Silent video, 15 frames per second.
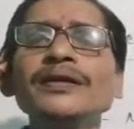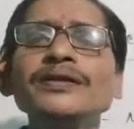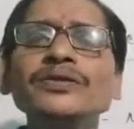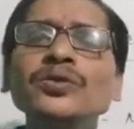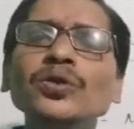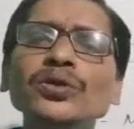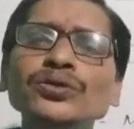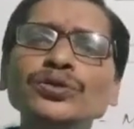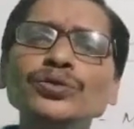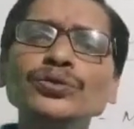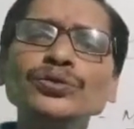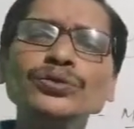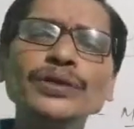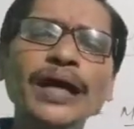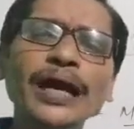those
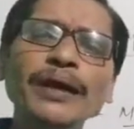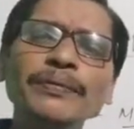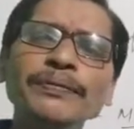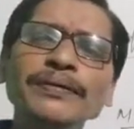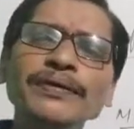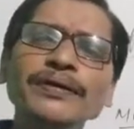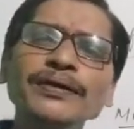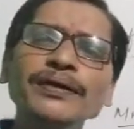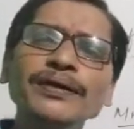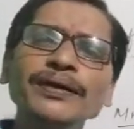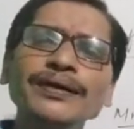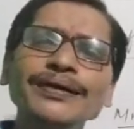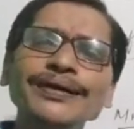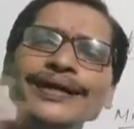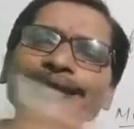who have
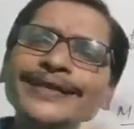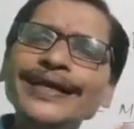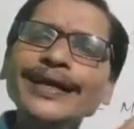little